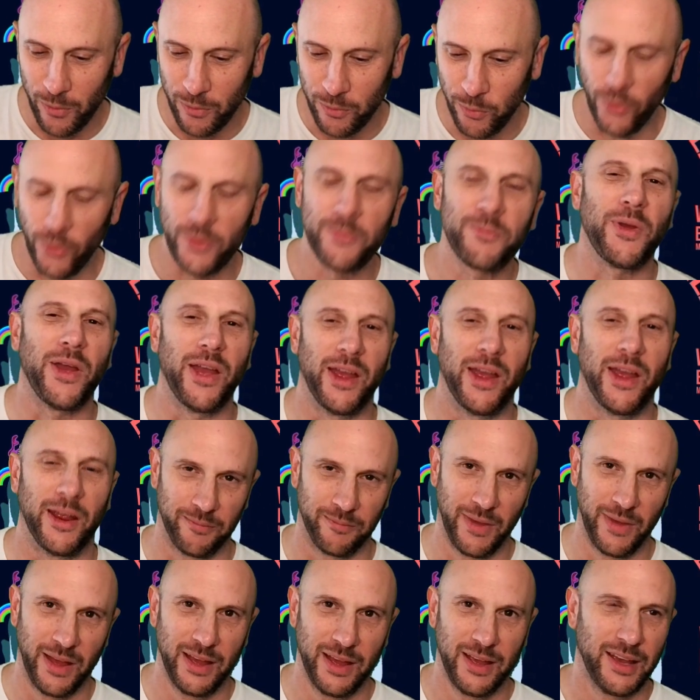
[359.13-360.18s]
point being,
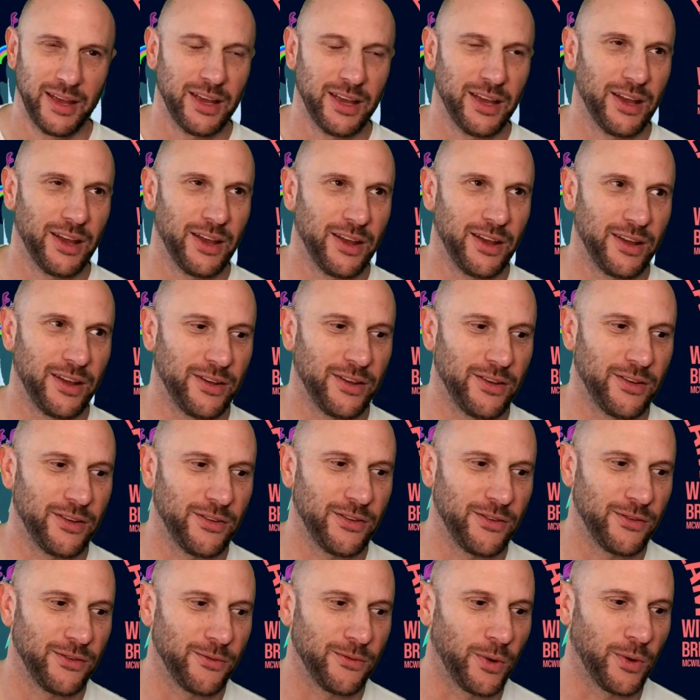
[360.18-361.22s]

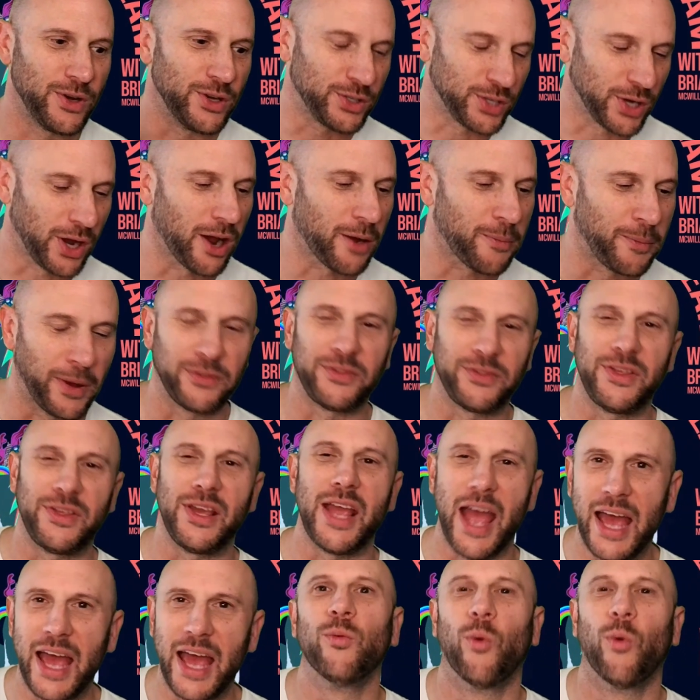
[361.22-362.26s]
when you talk about the
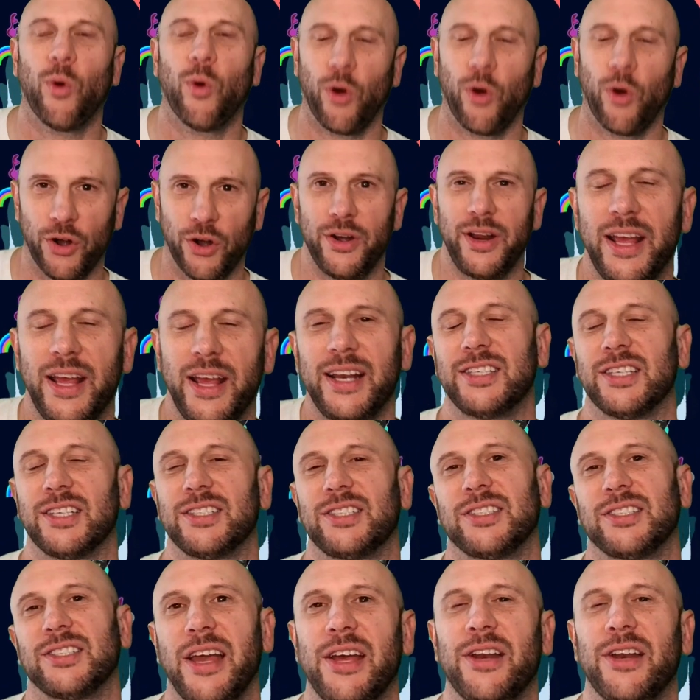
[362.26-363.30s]
N-word, is a
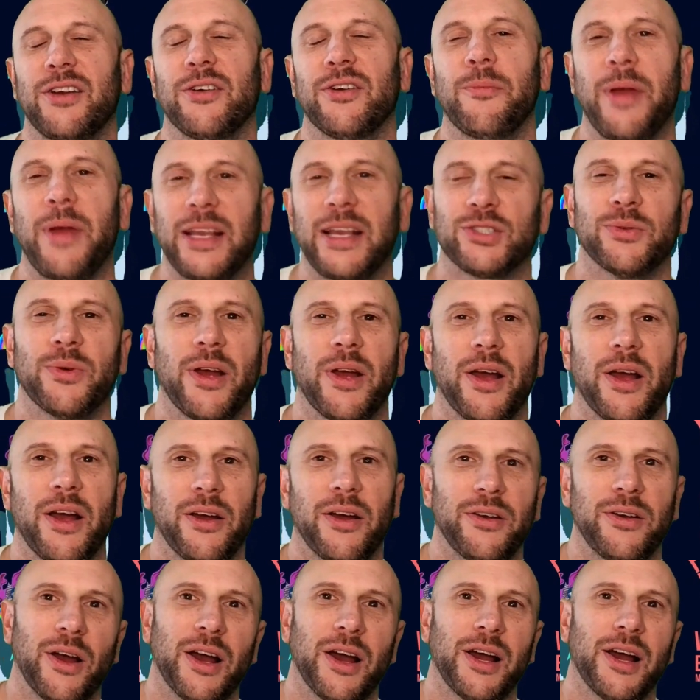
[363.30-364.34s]
slander based
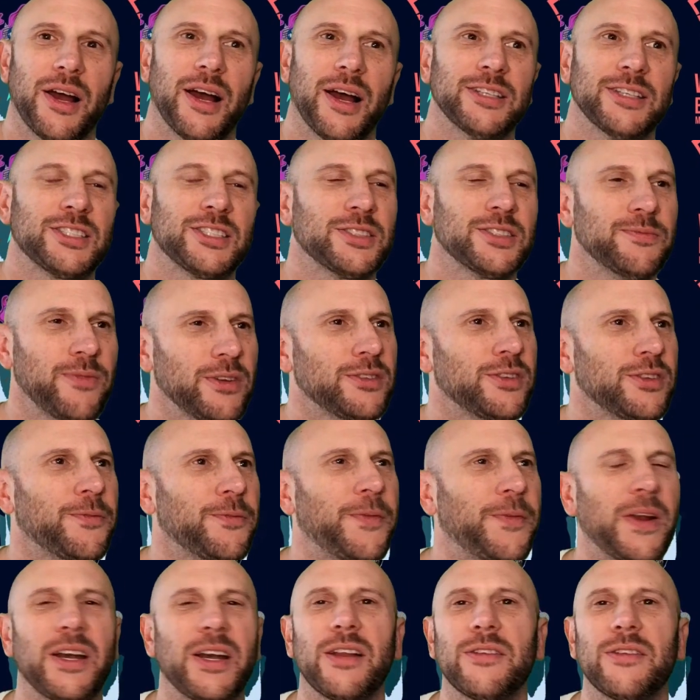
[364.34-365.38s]
around a, a, a
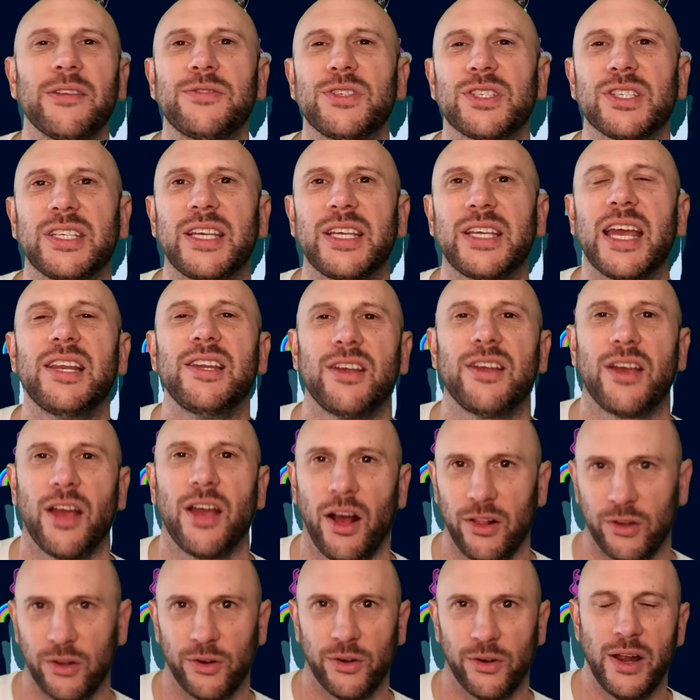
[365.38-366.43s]
definitive skin
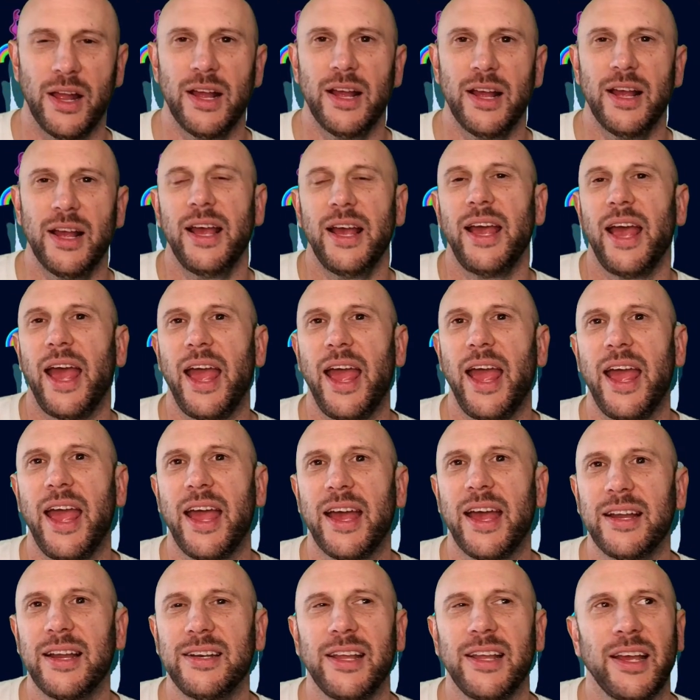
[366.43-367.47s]
color.
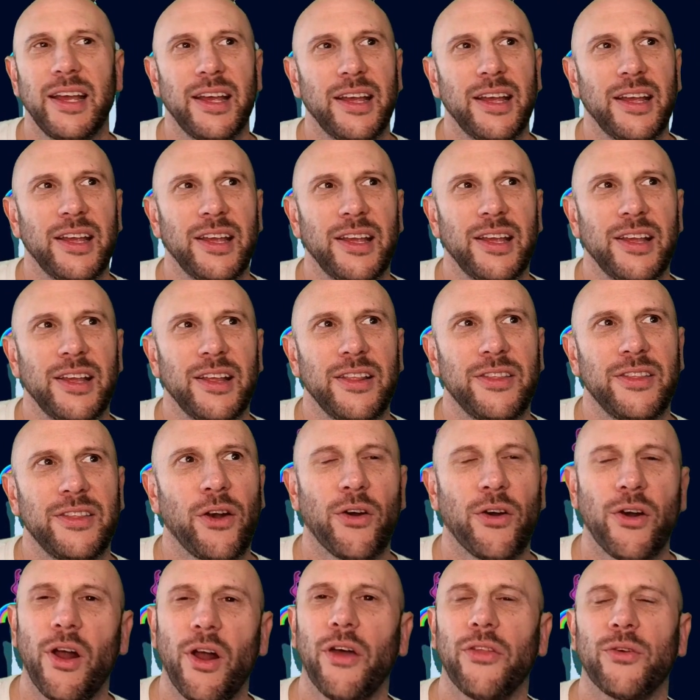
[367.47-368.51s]
And
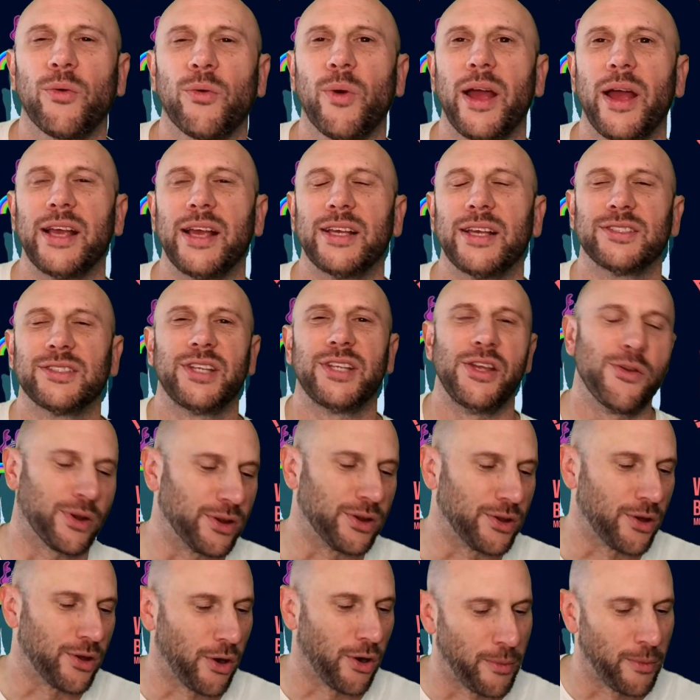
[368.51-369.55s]
there are other ways that you can
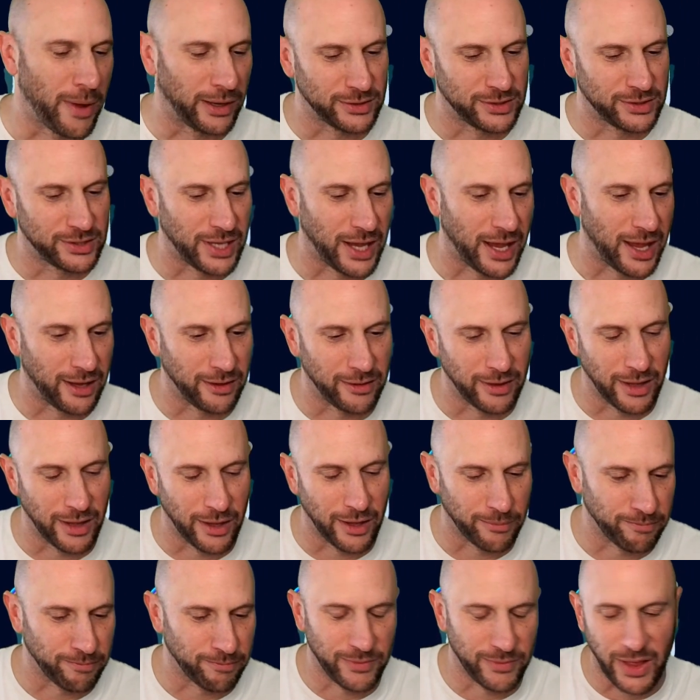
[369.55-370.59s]
go about saying
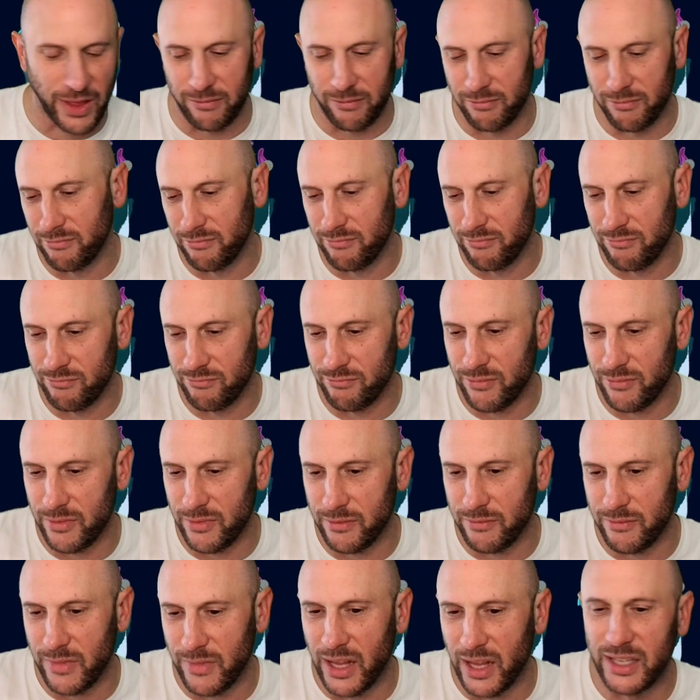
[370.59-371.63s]
it, that
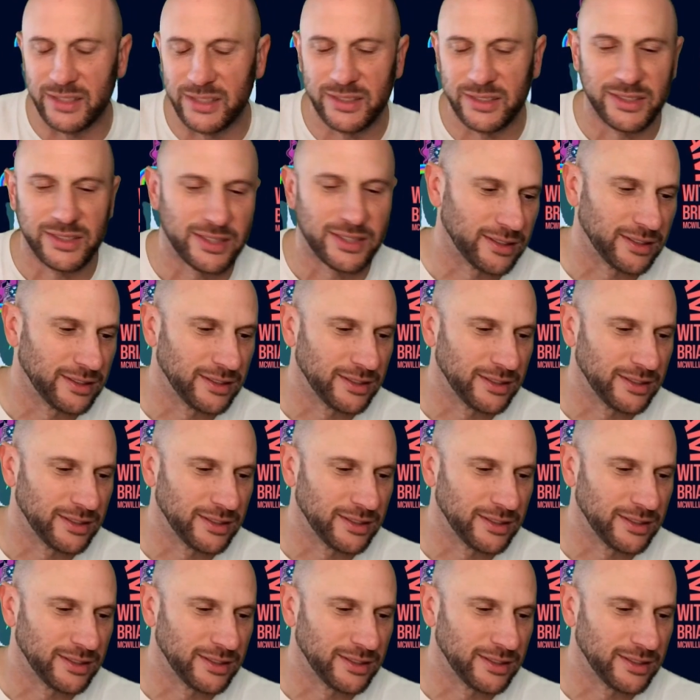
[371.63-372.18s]
it is